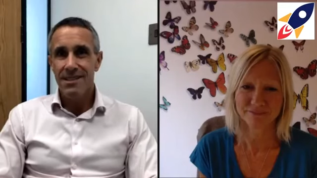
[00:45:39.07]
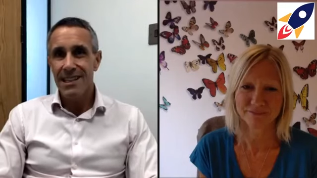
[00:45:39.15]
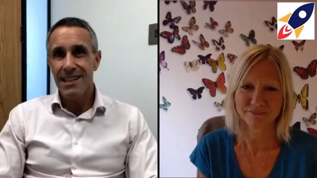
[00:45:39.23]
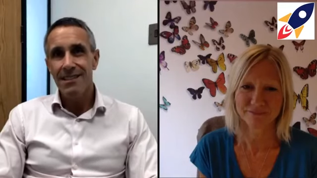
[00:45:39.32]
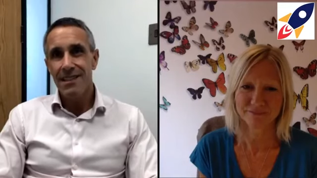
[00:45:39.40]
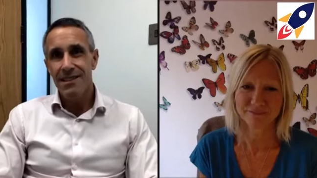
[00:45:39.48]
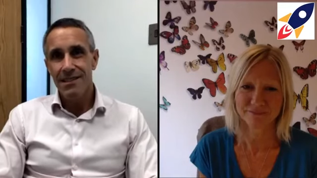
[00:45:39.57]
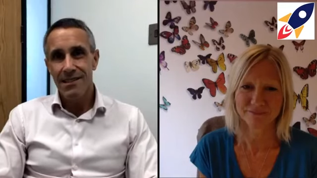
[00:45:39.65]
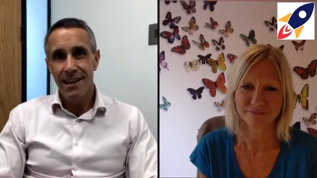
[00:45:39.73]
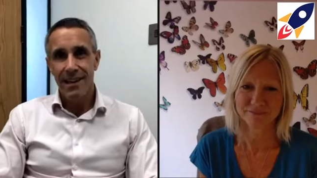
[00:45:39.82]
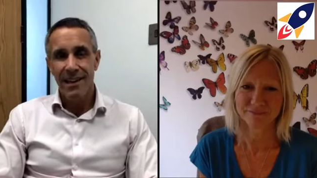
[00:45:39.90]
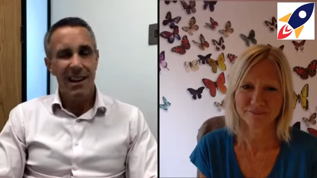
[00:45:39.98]
Speaker 1: as easy to
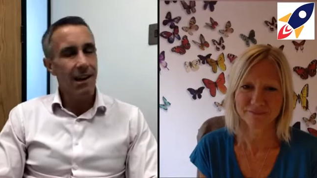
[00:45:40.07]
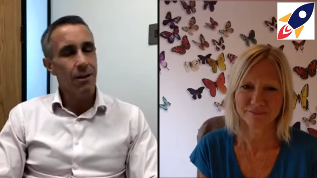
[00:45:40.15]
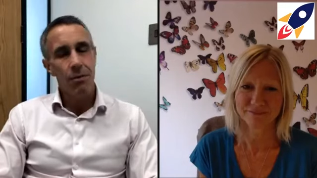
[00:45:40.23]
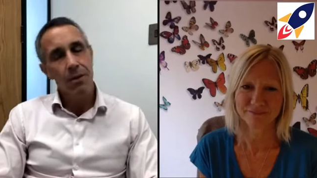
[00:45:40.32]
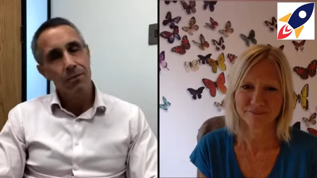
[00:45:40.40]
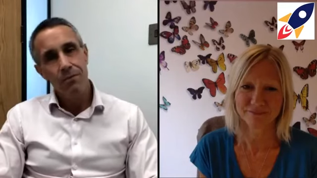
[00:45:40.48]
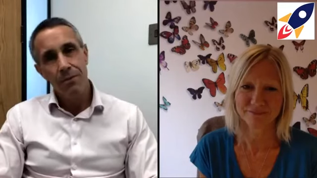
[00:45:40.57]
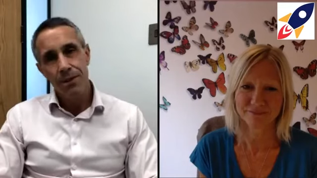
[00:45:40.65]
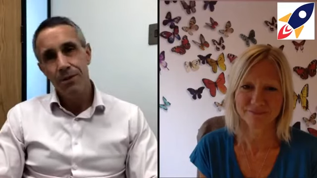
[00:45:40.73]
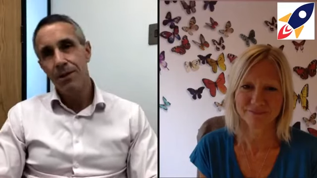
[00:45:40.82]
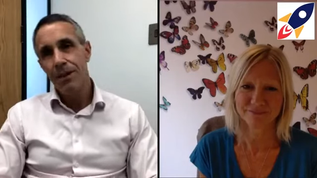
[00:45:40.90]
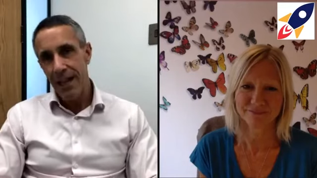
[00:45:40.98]
say oh, we'll
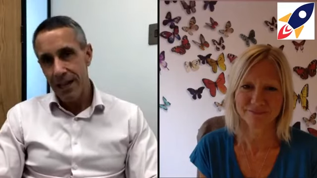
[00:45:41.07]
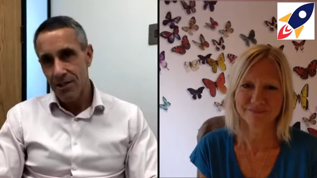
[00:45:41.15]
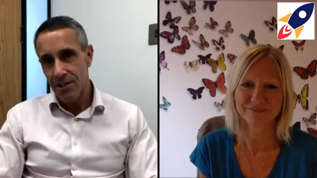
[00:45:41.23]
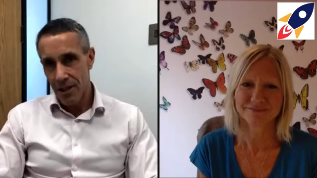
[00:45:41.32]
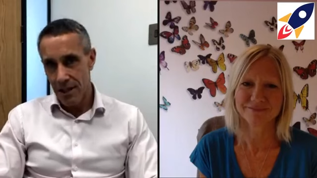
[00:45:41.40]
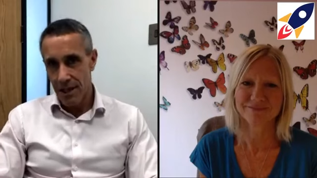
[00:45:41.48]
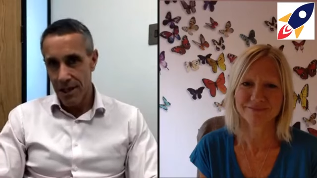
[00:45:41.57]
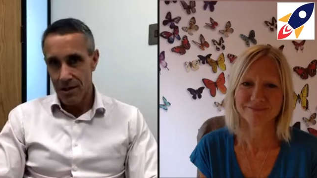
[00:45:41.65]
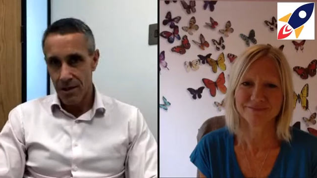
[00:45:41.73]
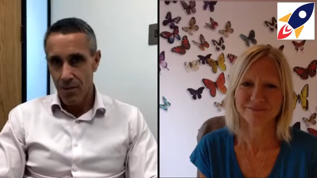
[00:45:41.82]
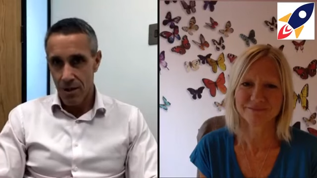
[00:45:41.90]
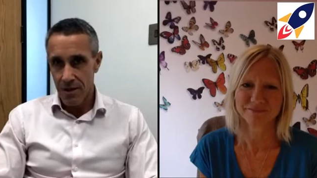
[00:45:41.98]
we'll do it next year
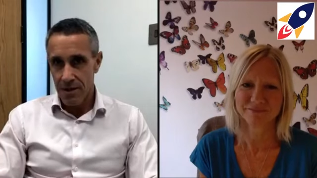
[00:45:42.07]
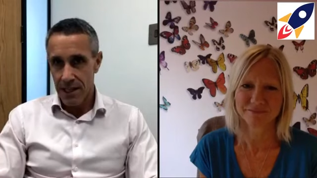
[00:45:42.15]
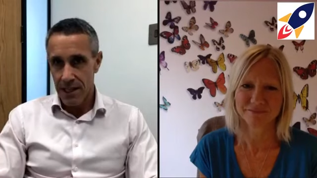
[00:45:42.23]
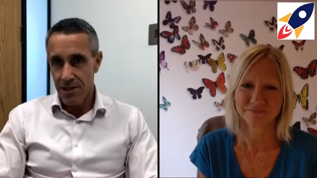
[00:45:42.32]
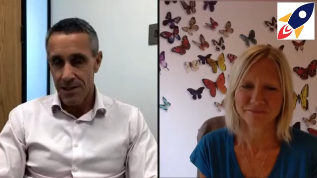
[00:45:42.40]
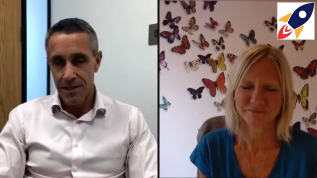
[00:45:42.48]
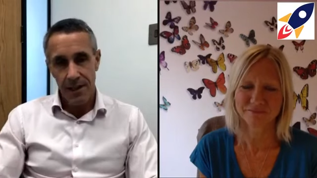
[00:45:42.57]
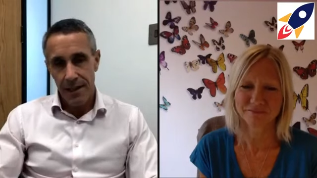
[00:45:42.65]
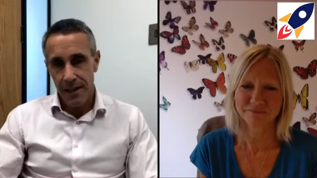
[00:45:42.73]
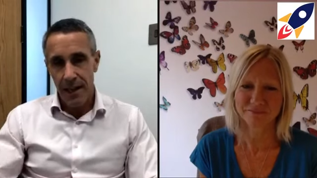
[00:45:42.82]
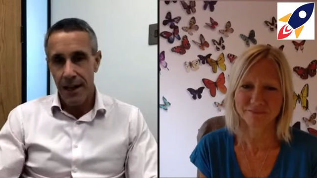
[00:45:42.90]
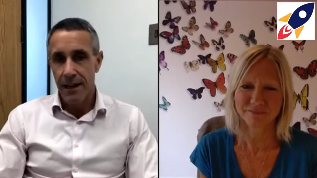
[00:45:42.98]
as it was to actually
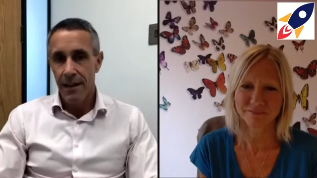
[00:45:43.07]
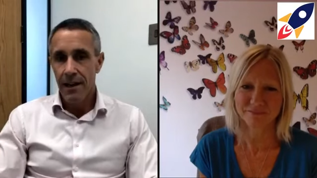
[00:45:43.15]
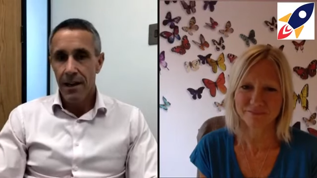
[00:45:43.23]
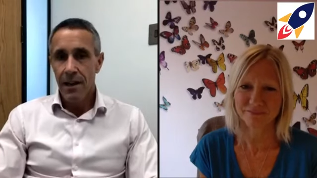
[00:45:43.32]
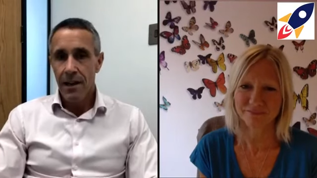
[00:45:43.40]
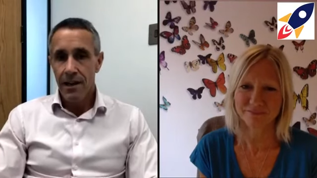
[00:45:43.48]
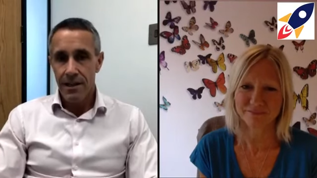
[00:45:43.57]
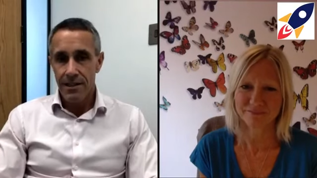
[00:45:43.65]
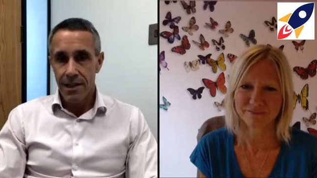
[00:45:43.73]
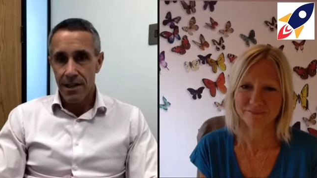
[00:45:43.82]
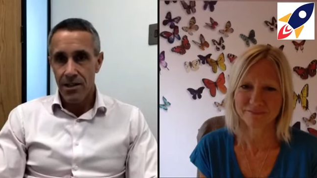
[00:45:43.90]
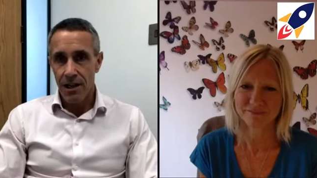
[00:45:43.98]
say, okay,
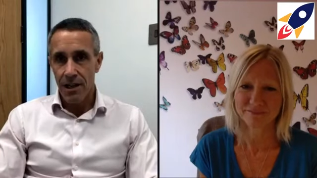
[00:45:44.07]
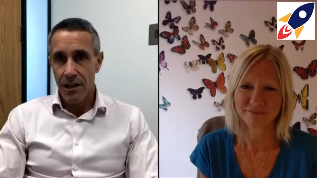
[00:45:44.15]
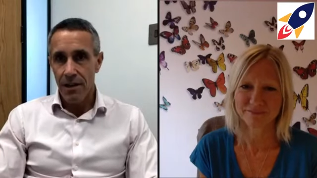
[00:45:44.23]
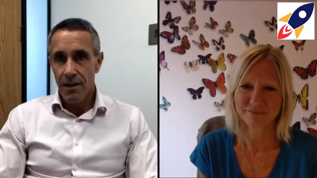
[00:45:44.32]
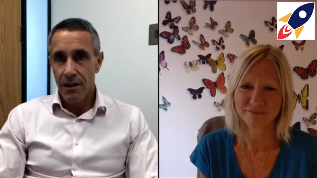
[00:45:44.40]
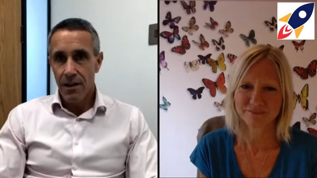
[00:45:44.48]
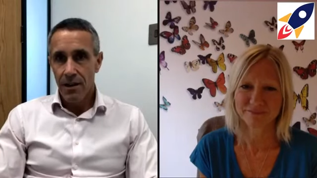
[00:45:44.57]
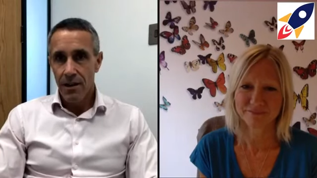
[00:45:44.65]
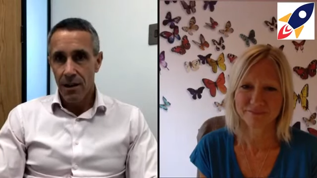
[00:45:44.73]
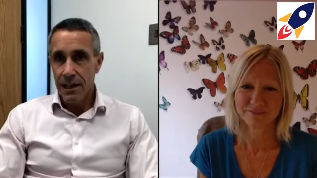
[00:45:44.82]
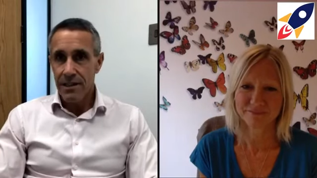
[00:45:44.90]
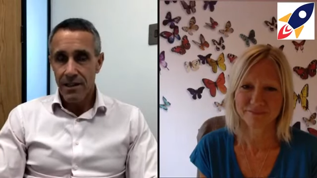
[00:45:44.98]
let's actually
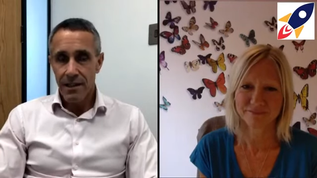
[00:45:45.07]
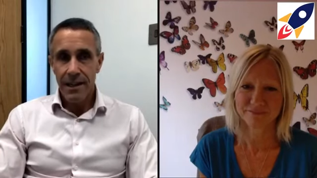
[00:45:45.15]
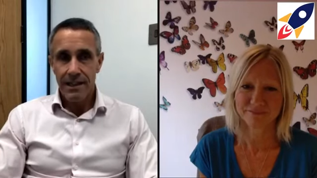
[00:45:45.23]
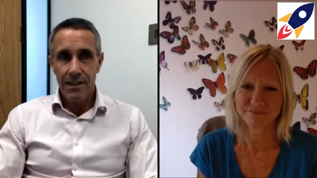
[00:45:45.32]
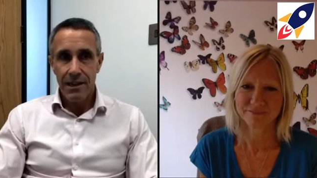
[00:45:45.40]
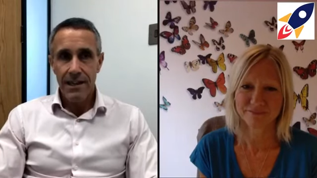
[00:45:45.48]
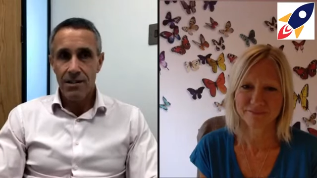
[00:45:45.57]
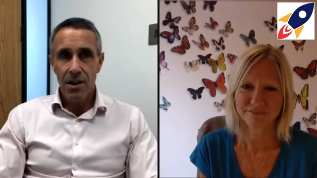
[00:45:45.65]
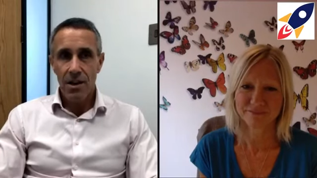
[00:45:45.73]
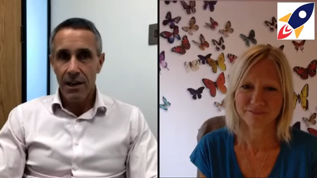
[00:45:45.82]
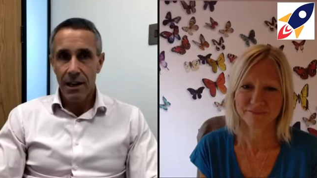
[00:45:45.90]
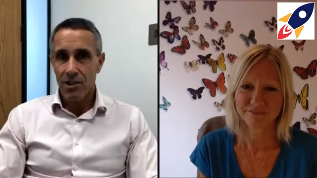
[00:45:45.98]
you know let let let's
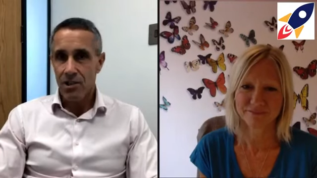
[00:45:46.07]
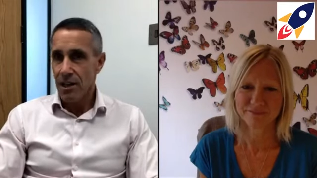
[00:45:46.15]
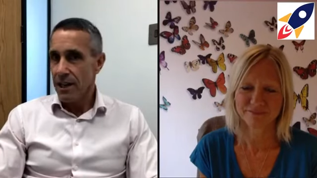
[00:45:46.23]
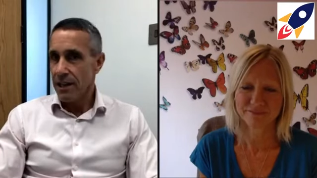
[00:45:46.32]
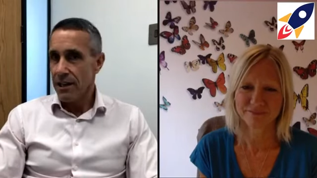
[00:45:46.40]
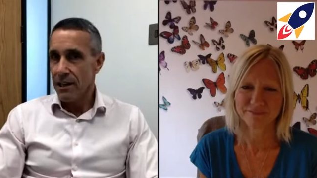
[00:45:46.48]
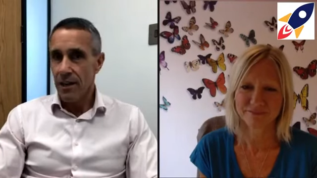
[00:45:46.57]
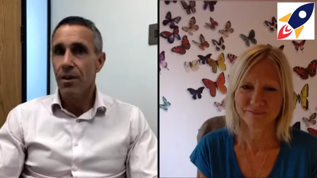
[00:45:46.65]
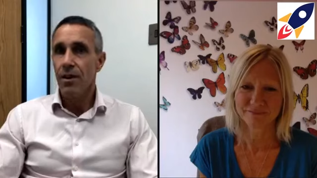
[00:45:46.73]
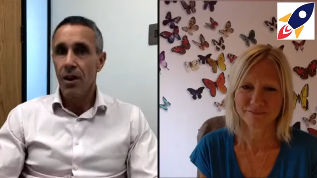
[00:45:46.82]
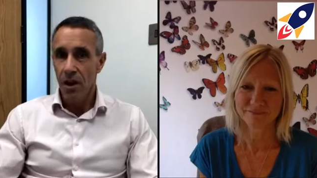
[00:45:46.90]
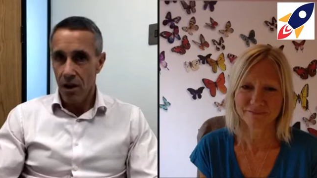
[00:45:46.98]
go and actually give
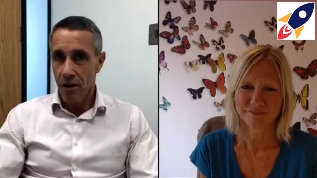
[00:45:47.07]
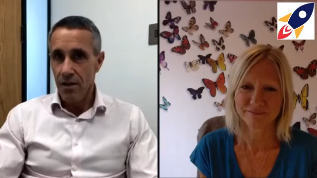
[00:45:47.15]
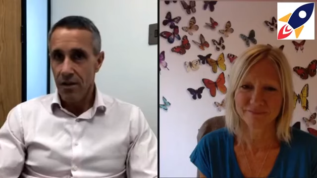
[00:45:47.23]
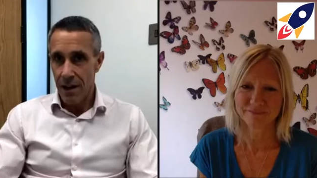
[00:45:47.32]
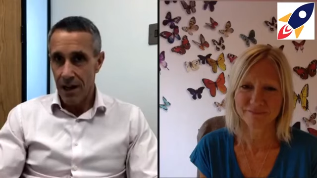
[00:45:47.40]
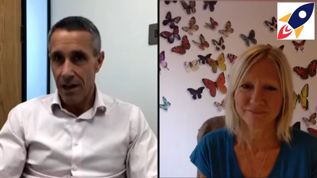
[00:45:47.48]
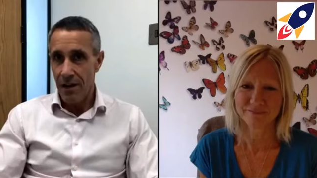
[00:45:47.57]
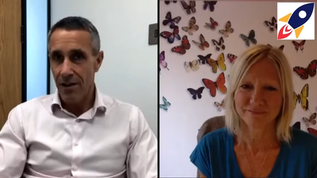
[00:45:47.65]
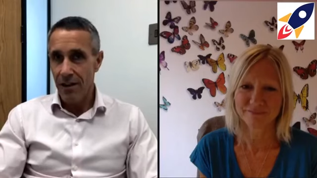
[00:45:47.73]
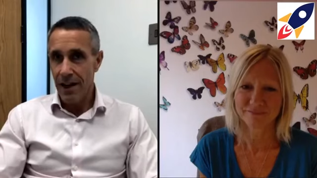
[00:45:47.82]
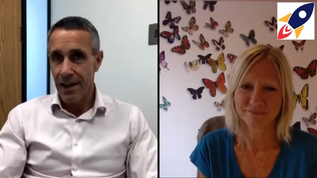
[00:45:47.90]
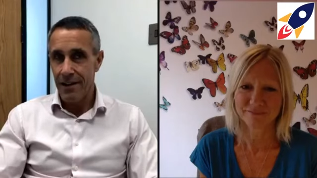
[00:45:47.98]
it a go
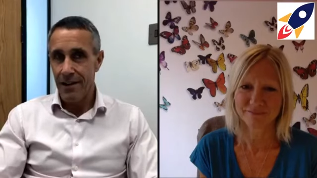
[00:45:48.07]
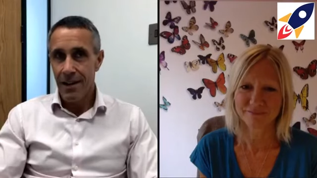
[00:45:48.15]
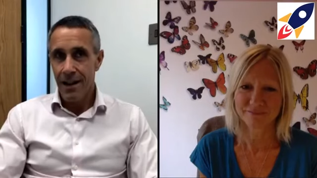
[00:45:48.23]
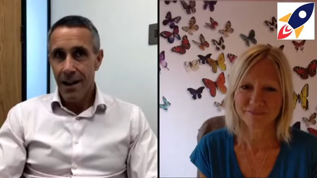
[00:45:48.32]
now. And